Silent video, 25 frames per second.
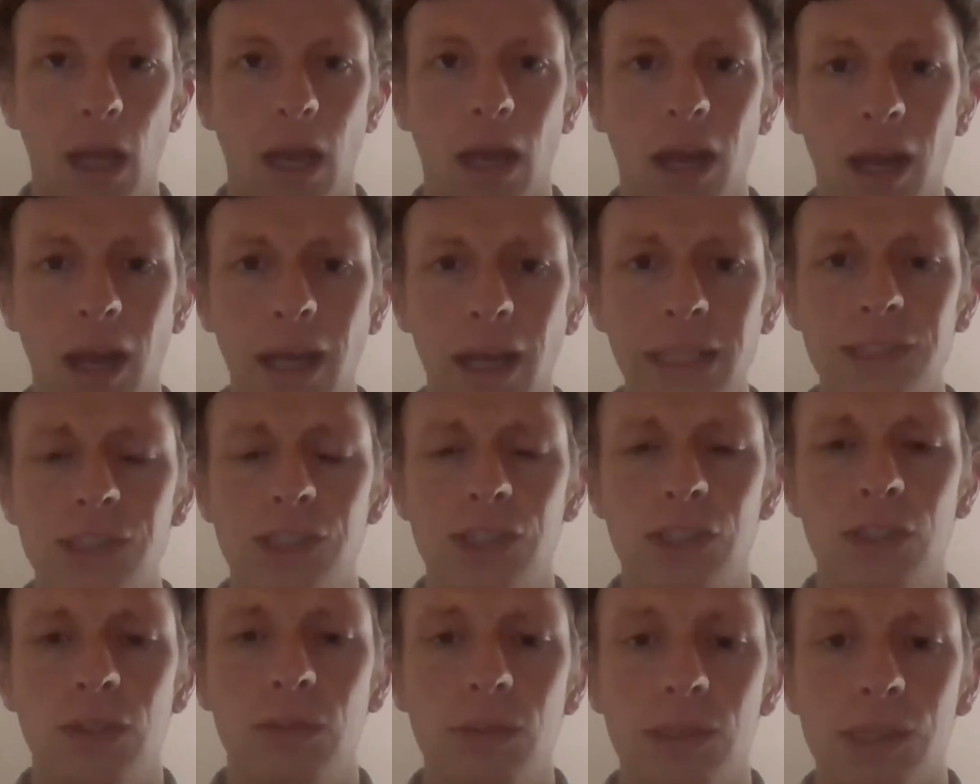Hi
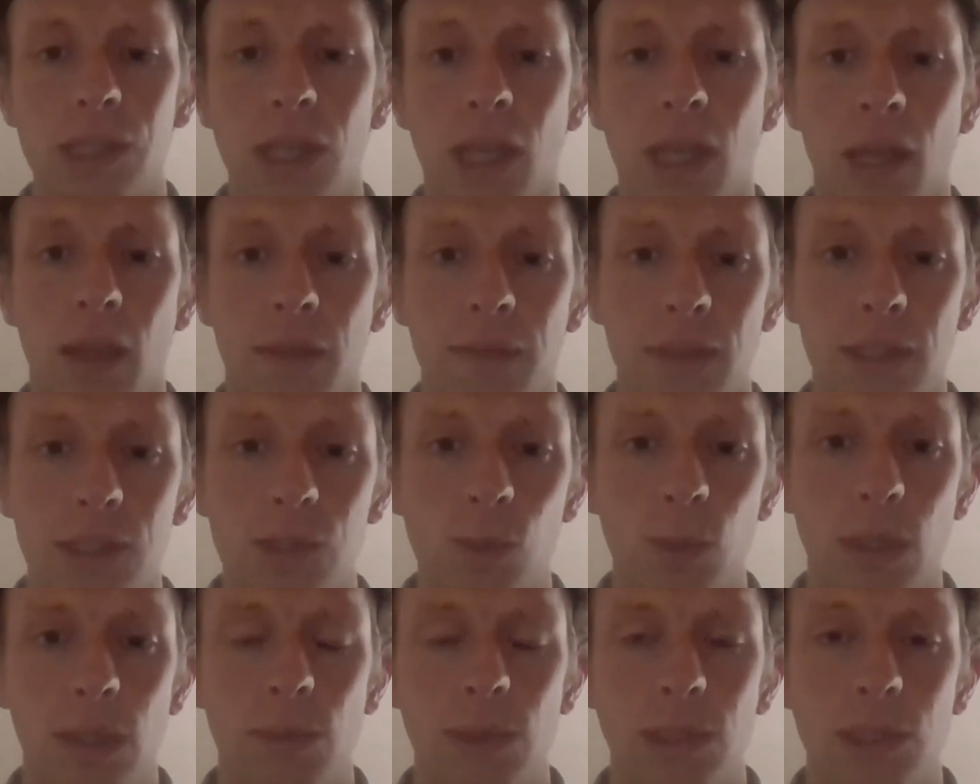students,
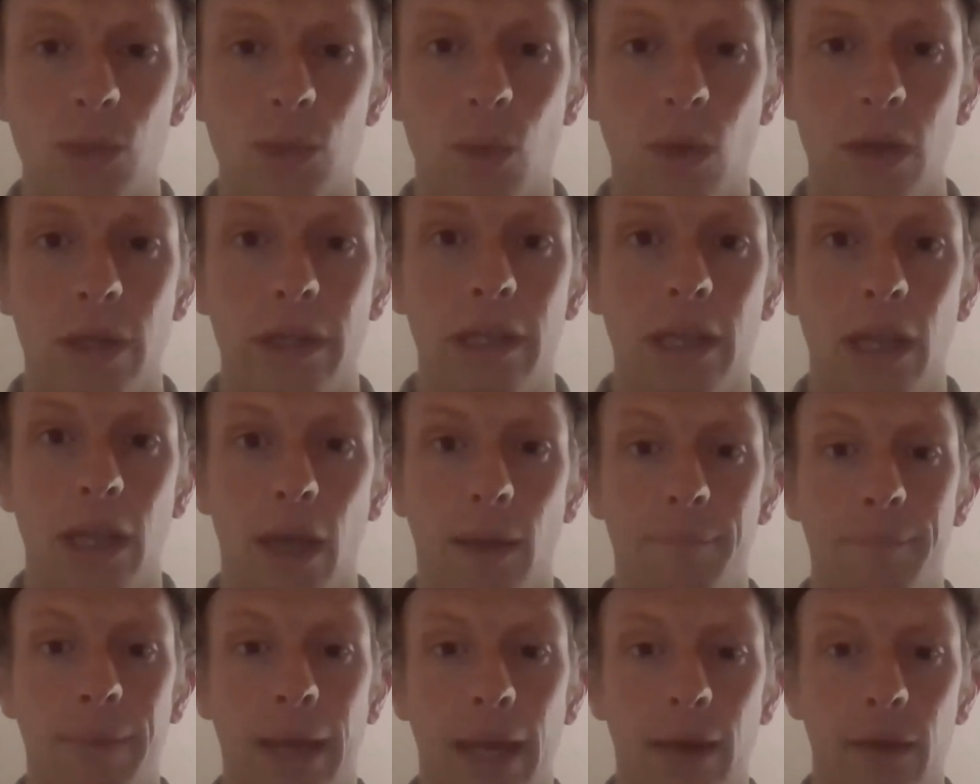this week we're talking
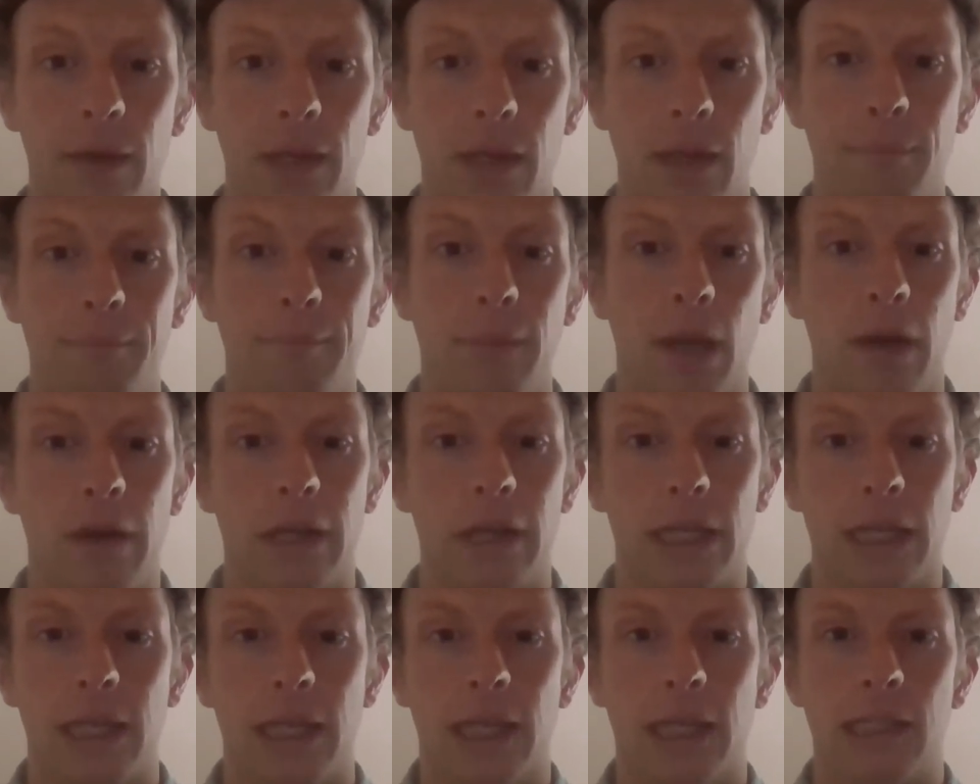about
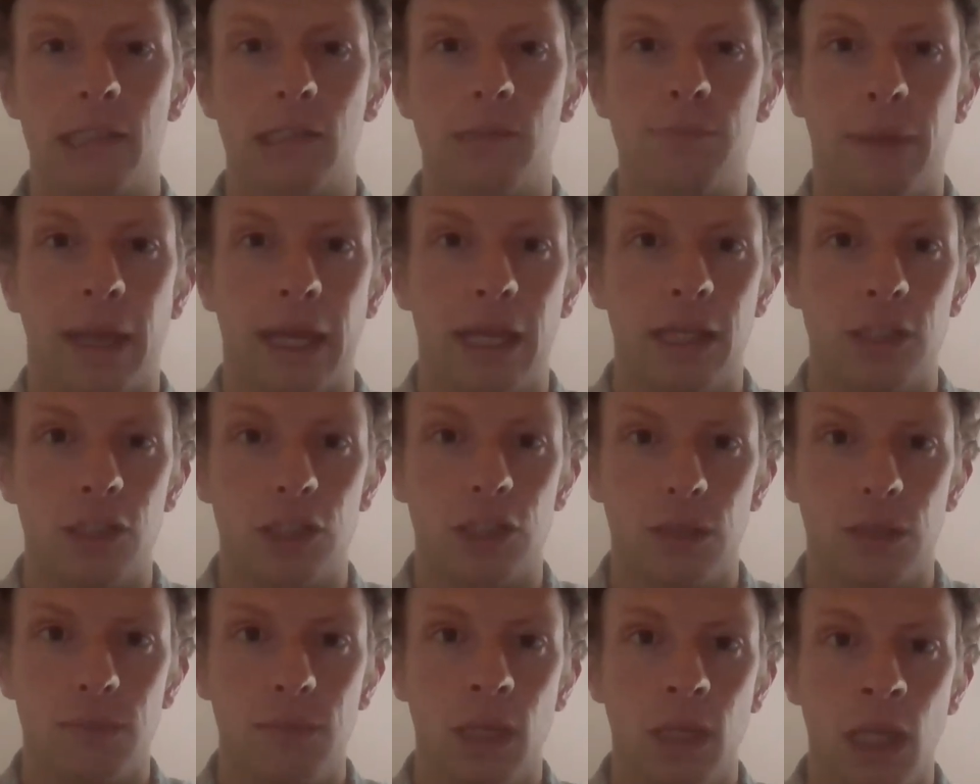American
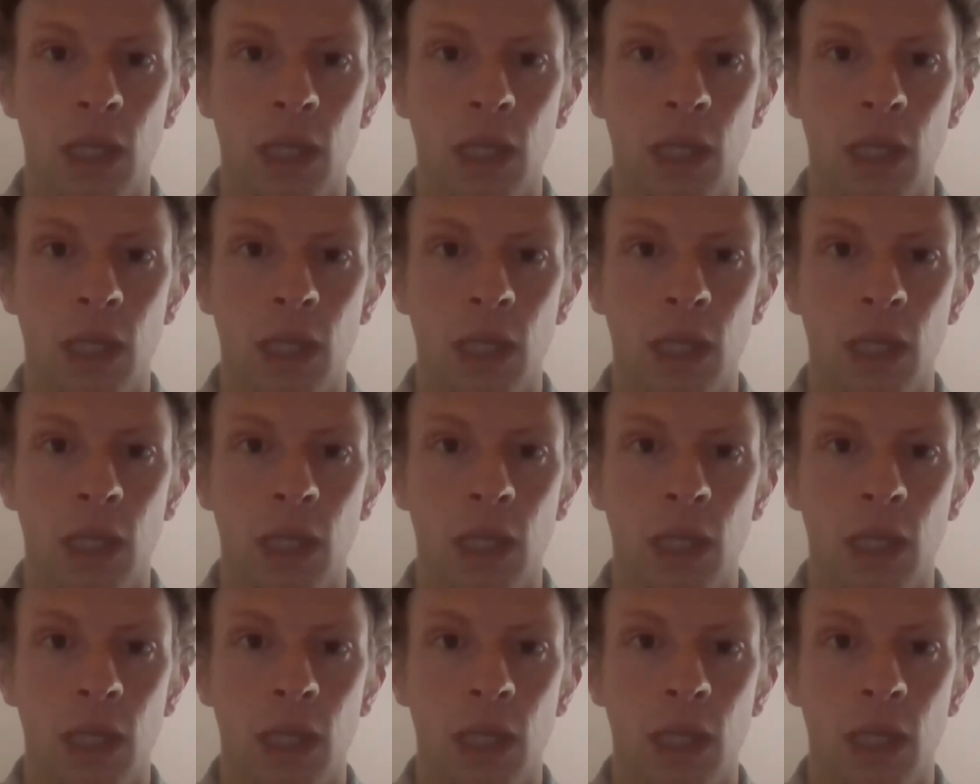expansion.